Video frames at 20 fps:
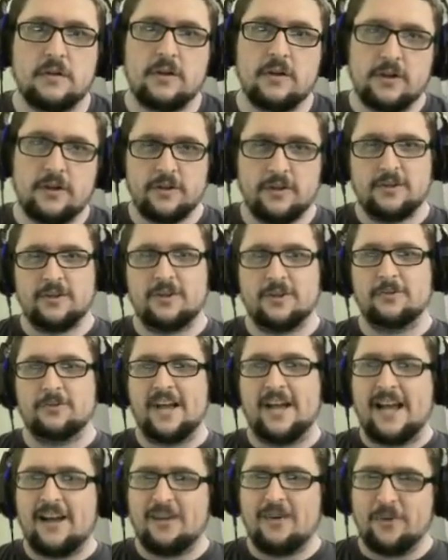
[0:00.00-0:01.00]
Oh,
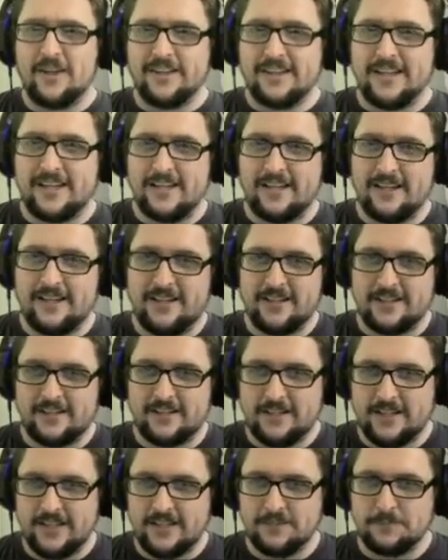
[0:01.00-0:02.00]
wow, what the
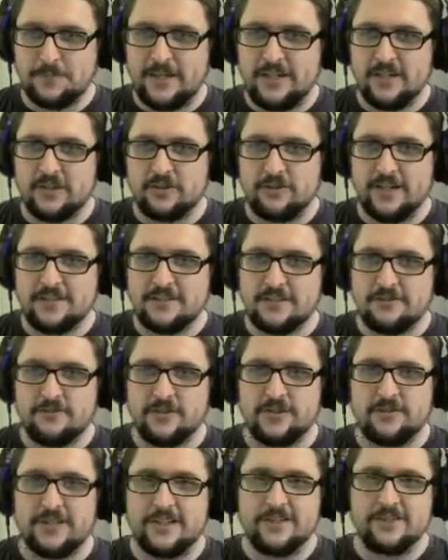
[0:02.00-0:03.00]
heck? I guess being aggressive
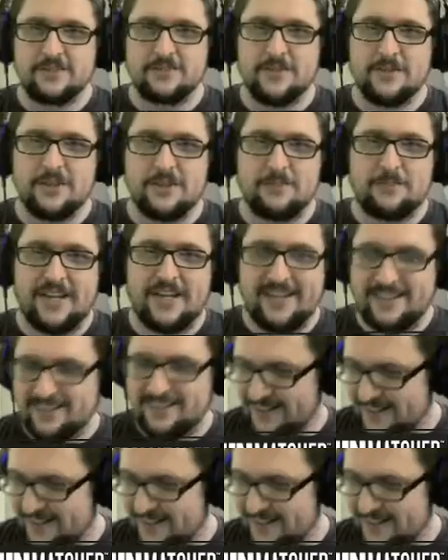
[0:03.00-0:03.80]
with Grendles' mother paid